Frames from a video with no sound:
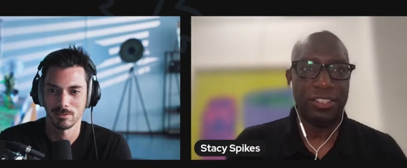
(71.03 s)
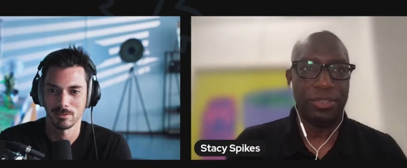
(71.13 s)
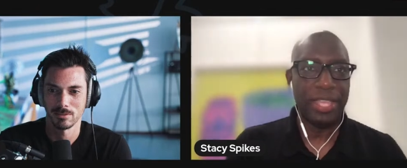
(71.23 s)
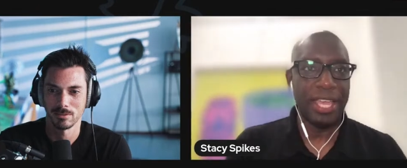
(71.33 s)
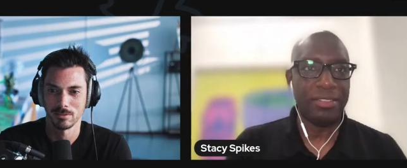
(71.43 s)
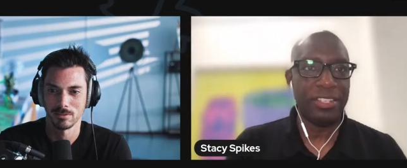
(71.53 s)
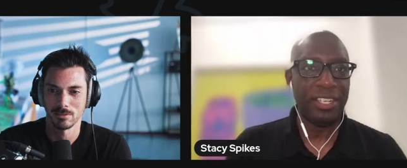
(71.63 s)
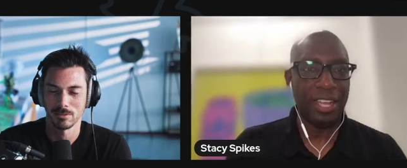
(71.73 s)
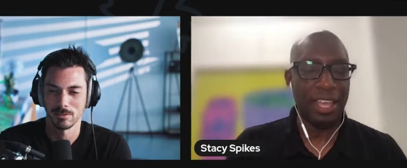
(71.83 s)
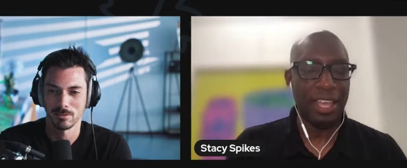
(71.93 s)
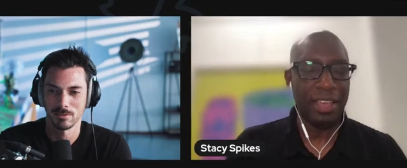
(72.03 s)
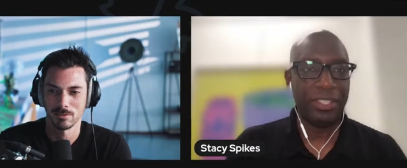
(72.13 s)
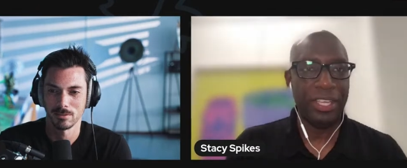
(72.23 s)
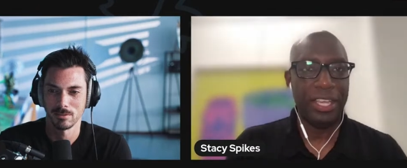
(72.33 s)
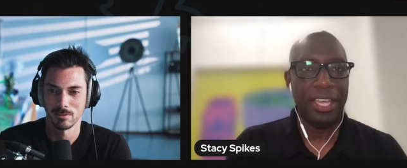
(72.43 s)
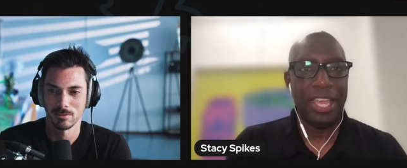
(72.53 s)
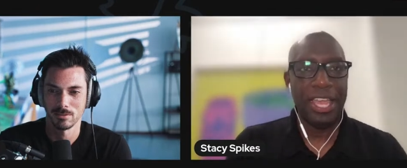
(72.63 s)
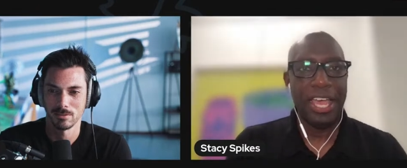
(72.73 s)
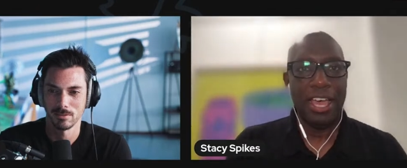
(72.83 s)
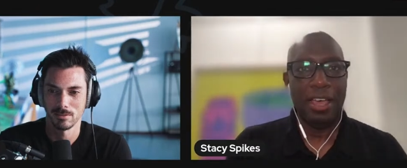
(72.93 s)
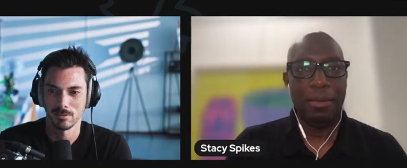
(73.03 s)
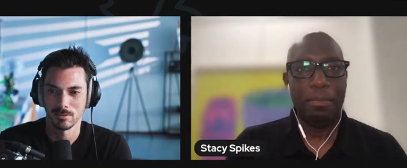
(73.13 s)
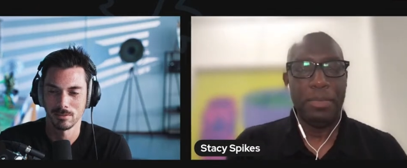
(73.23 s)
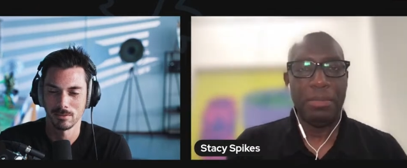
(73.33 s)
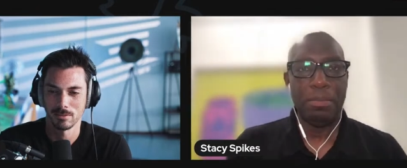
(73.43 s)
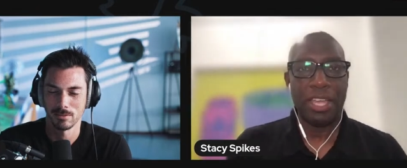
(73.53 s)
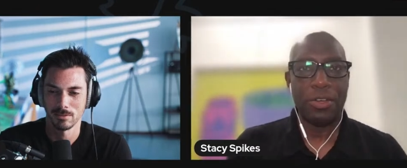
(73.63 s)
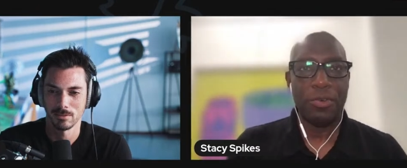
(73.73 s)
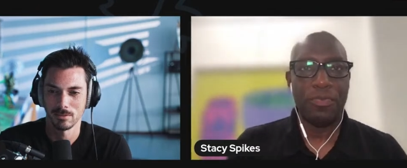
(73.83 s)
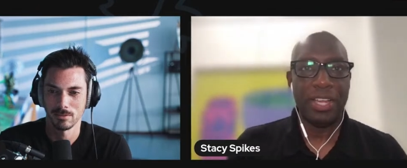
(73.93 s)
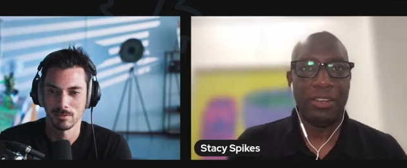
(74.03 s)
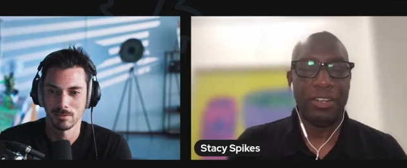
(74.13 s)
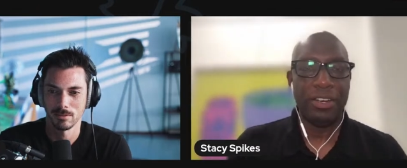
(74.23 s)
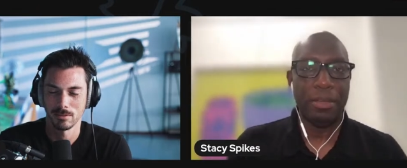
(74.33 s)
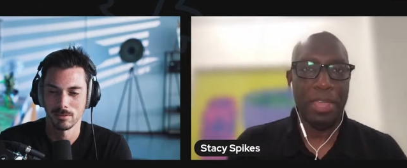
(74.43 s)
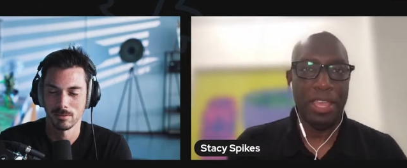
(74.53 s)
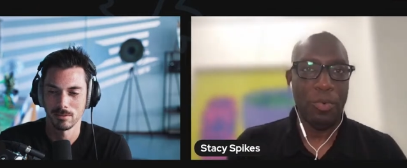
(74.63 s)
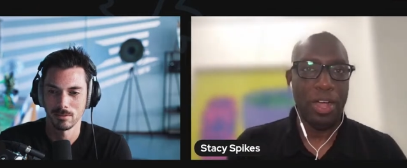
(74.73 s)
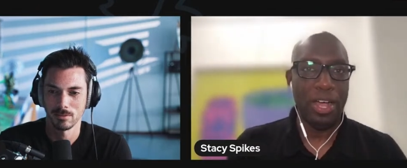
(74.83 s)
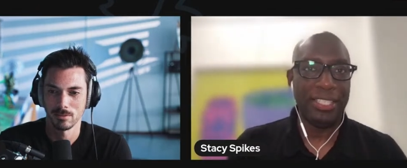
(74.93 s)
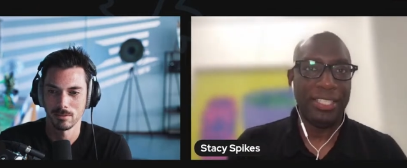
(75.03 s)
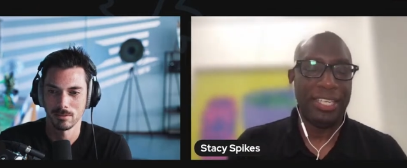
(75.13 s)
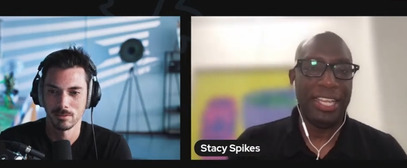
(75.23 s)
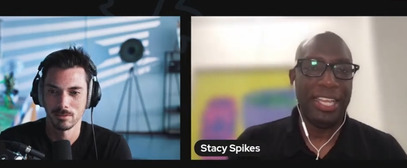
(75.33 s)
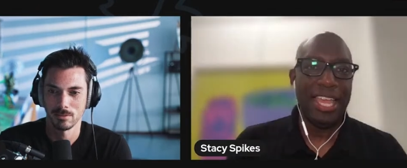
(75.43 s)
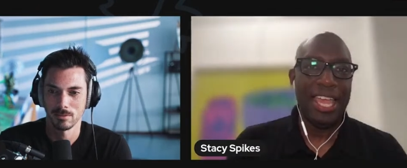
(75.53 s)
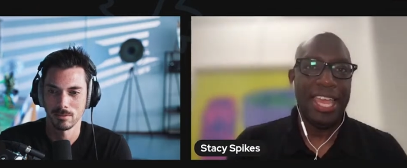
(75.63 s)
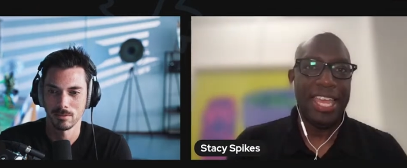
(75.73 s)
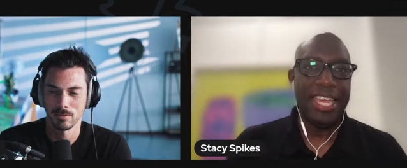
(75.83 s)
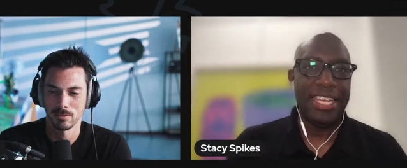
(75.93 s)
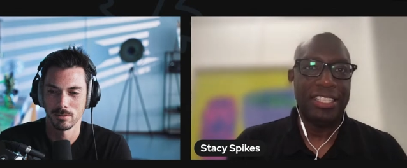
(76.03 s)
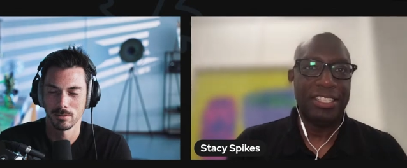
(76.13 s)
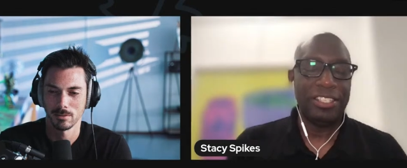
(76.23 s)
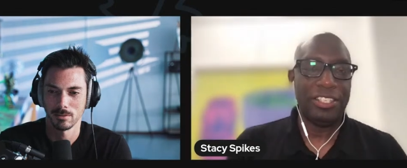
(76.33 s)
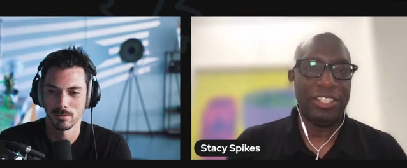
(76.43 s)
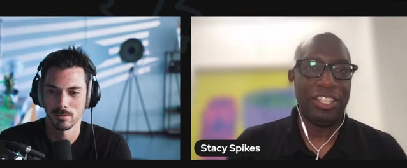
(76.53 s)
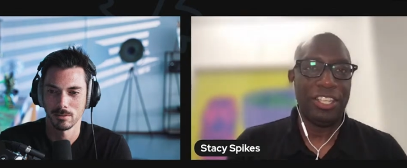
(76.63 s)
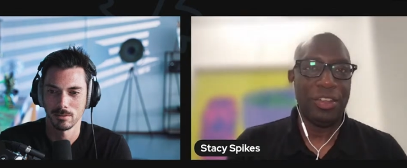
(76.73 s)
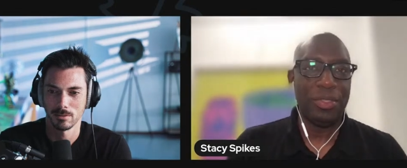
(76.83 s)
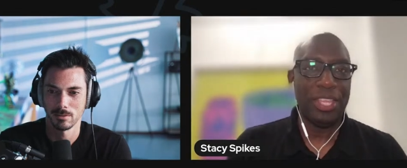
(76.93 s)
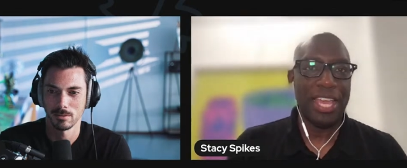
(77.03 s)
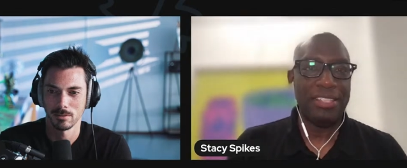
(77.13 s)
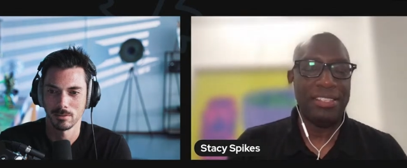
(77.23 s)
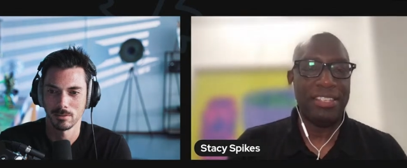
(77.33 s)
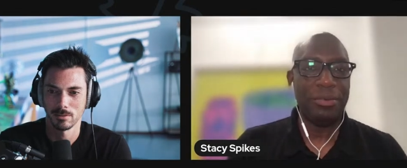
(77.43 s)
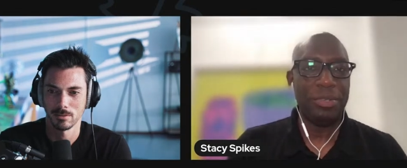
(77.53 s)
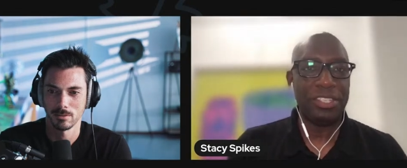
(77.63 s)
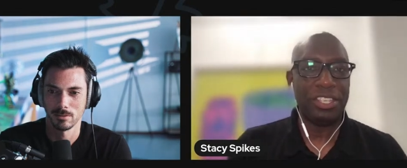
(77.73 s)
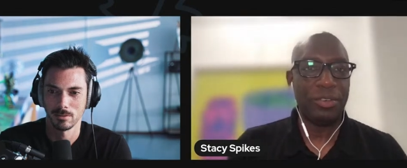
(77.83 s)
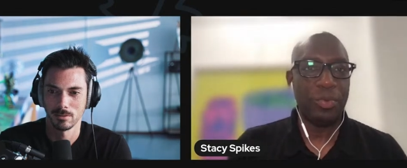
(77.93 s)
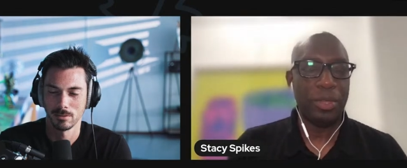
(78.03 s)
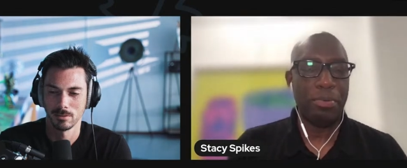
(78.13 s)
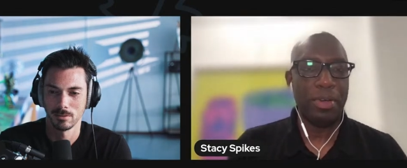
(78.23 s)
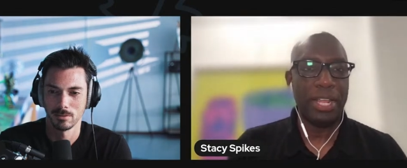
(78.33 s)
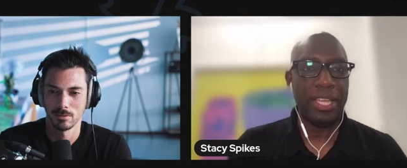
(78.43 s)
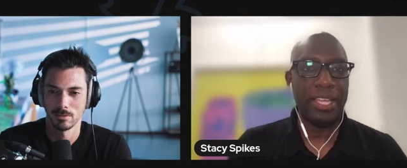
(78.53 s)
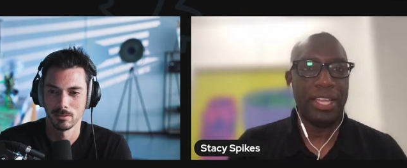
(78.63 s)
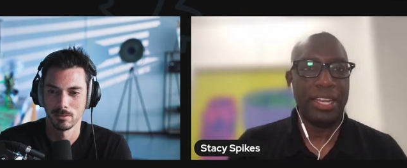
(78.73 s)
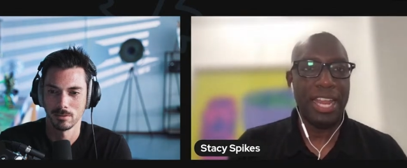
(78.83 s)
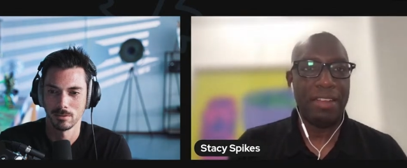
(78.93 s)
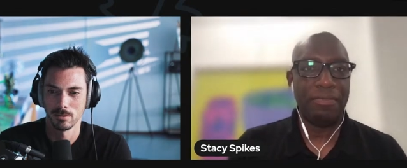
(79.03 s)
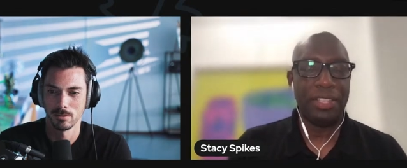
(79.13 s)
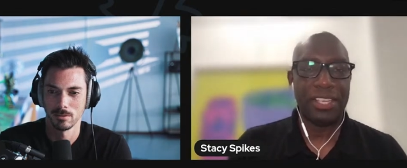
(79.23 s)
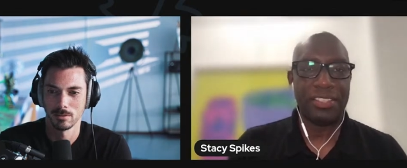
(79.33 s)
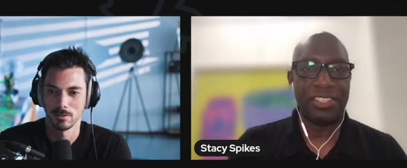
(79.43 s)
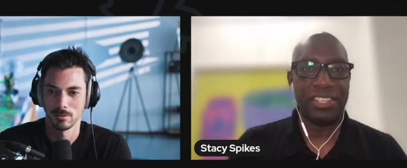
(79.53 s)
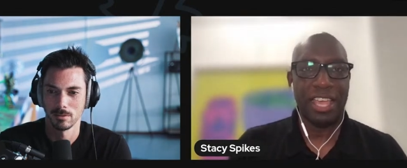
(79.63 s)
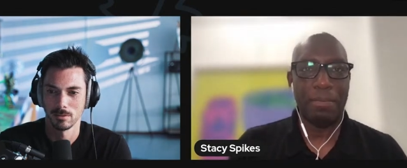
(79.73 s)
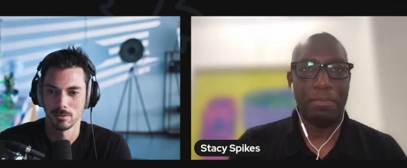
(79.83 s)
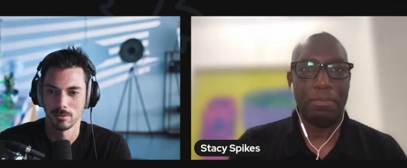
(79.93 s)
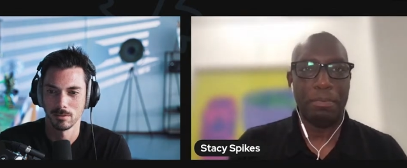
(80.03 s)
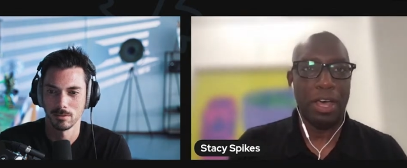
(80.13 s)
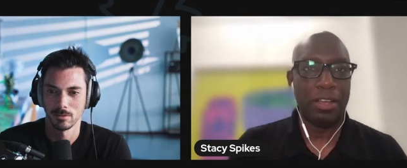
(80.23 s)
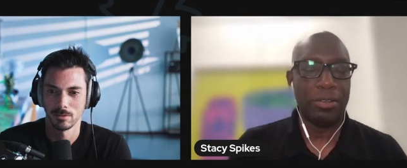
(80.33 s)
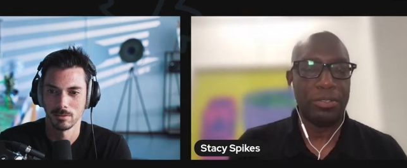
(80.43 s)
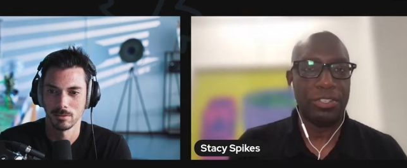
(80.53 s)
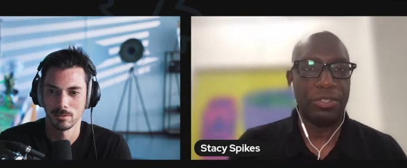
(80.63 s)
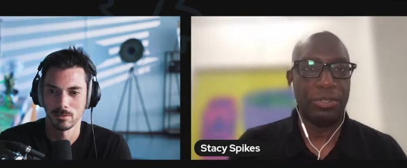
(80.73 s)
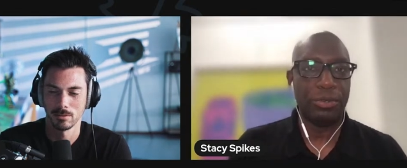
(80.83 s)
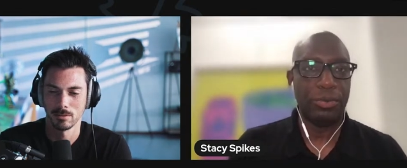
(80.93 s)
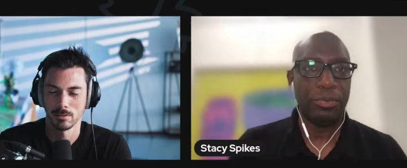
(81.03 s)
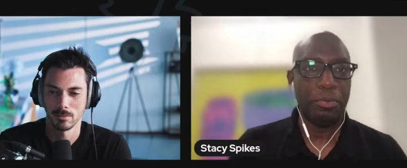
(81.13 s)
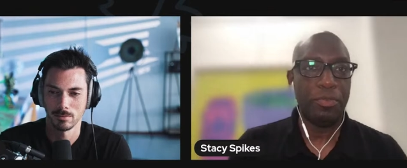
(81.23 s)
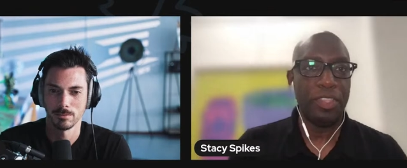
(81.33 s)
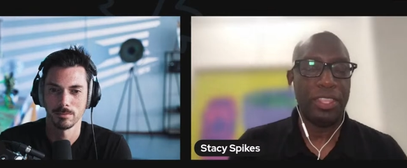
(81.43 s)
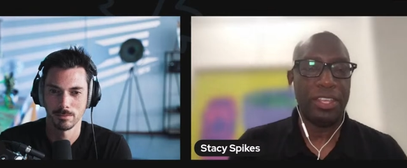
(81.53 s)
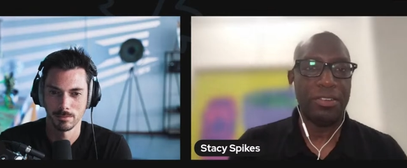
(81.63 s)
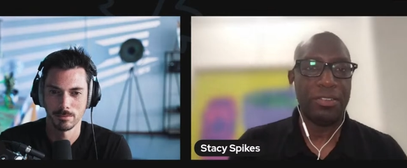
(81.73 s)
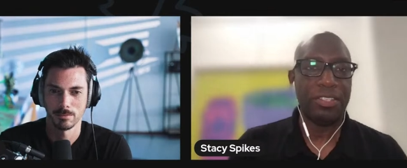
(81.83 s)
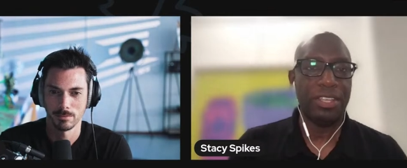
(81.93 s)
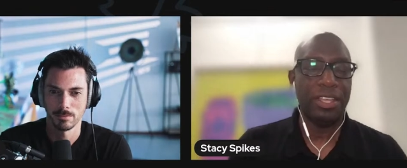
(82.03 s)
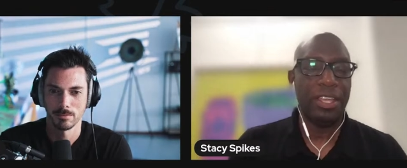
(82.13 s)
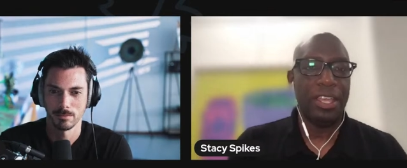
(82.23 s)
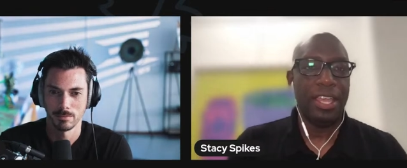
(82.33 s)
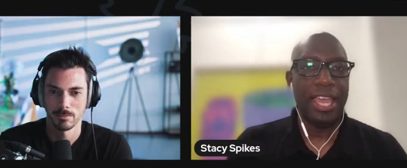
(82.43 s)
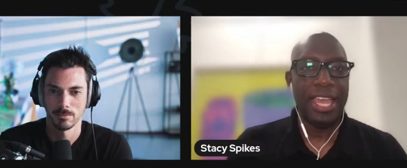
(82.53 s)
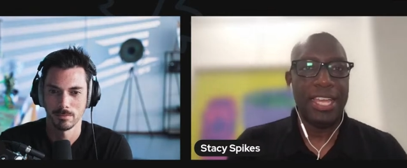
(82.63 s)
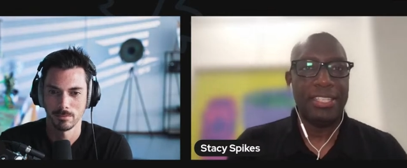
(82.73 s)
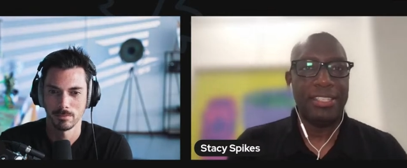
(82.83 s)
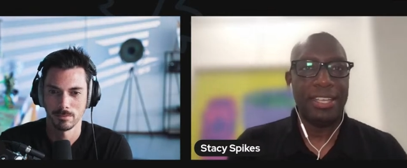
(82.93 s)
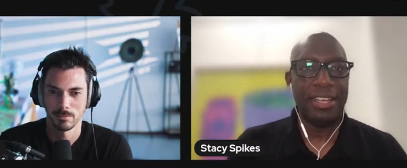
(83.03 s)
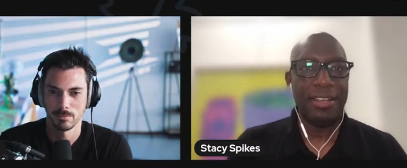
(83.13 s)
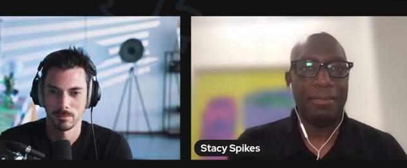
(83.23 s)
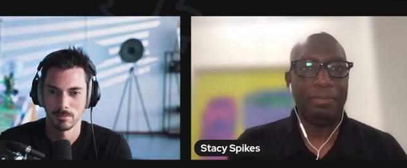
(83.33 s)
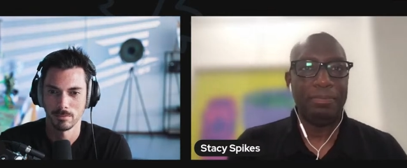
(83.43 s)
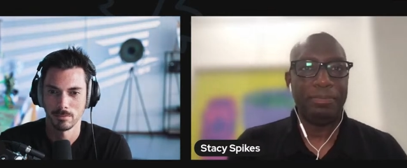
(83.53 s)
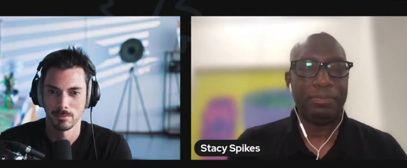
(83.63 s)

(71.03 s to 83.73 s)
Speaker 1: 2011. Uh, me and my co-founder Hamet Watt, and you know the idea was could we bring a Netflix type model to movie theaters, and um,